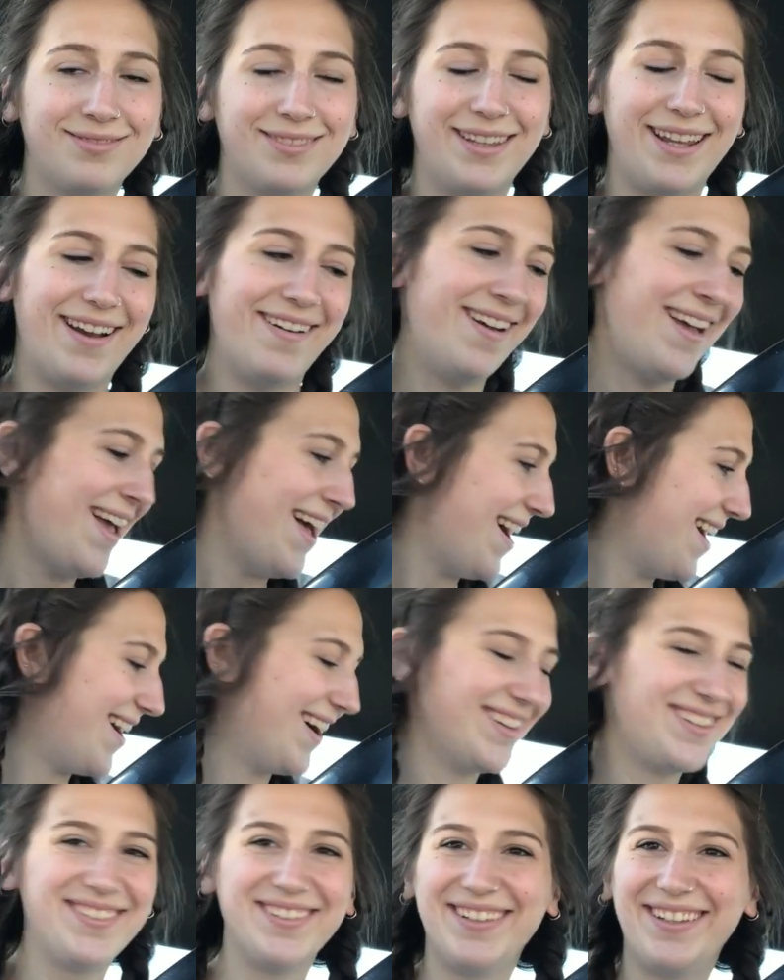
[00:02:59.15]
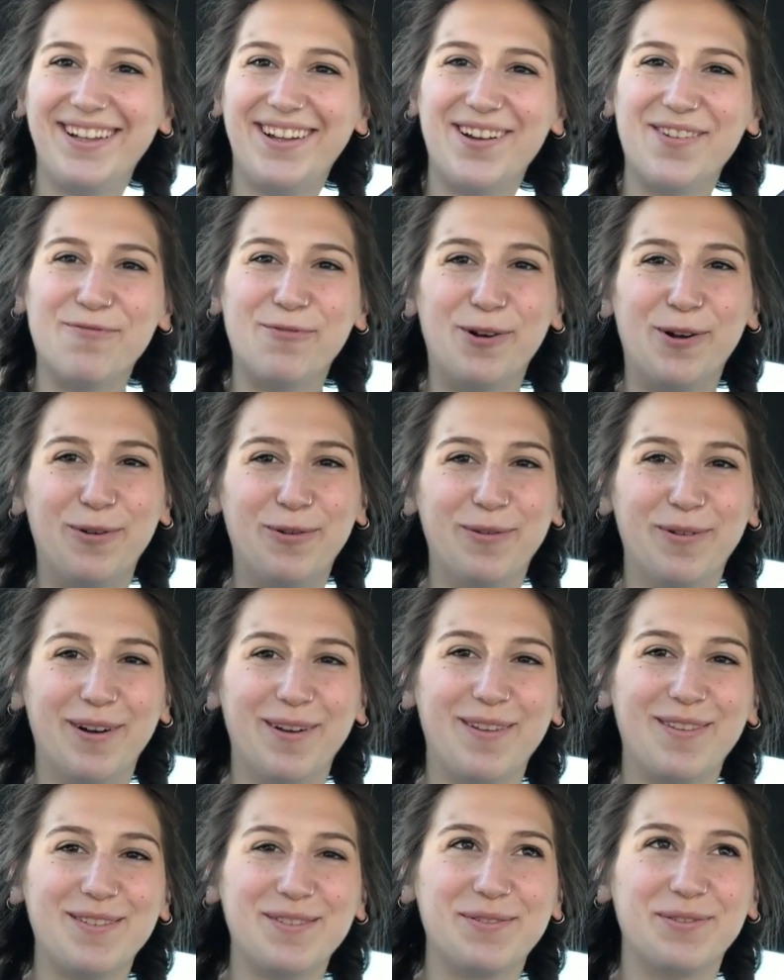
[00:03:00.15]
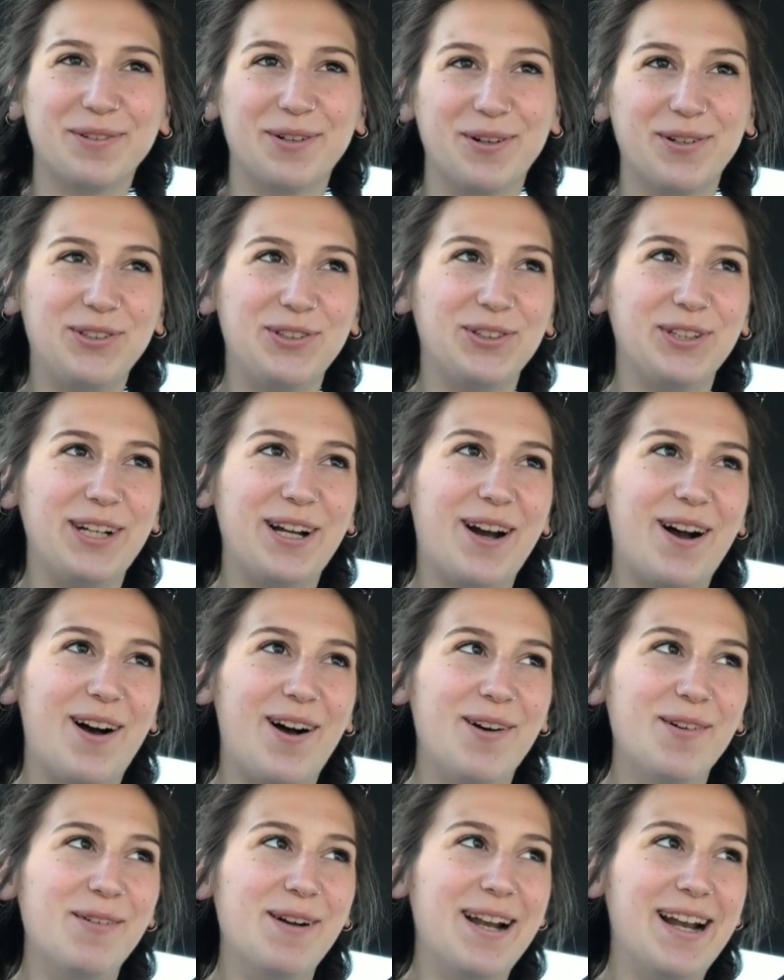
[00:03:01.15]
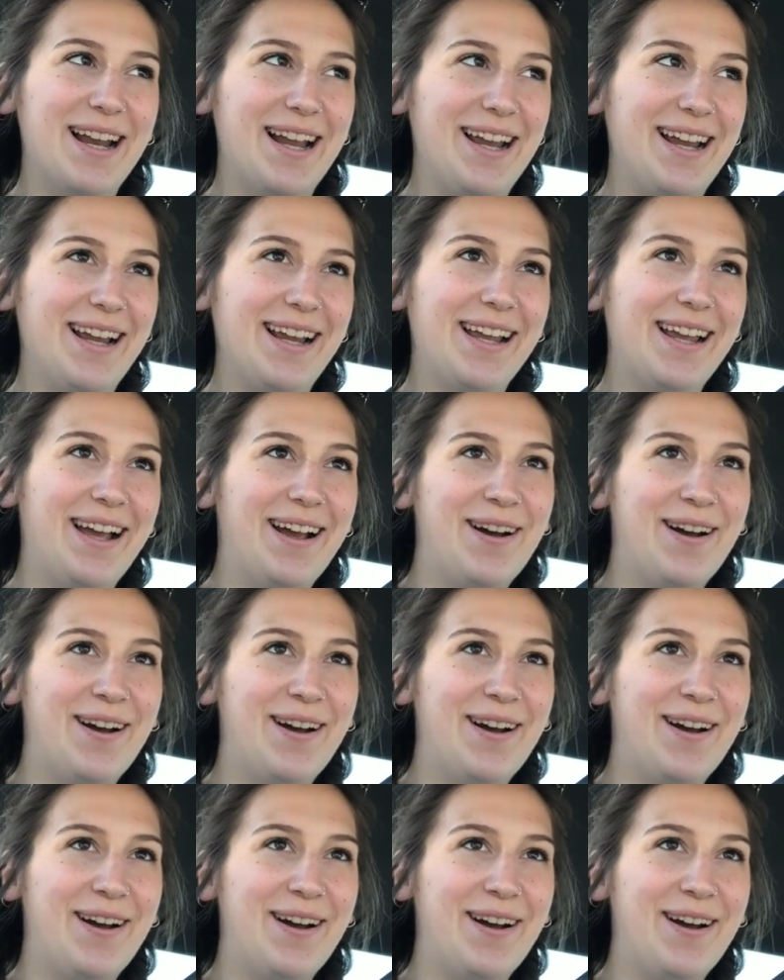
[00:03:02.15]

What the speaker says: Now, I'll do a little Woolworths grocery haul when I get